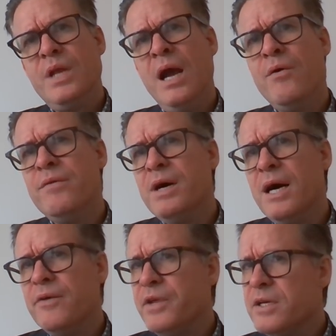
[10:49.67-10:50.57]
However,
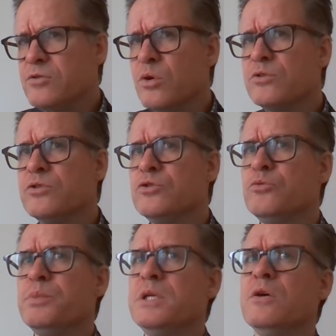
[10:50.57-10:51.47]
I think it also
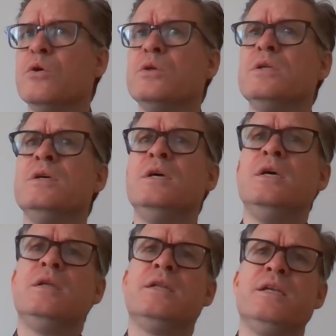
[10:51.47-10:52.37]
should be noted
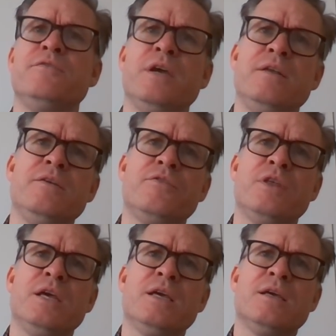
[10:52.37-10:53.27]
that if
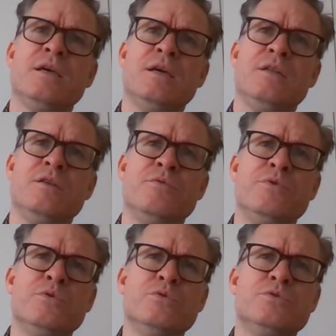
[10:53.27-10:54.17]
anything, the
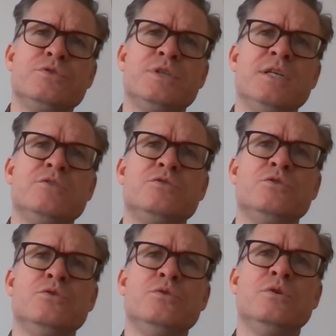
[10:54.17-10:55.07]
rules tend
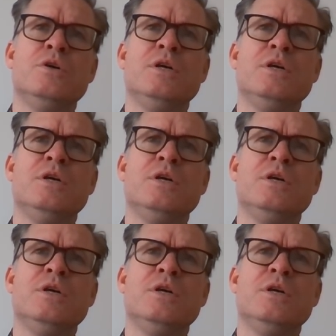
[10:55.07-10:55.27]
to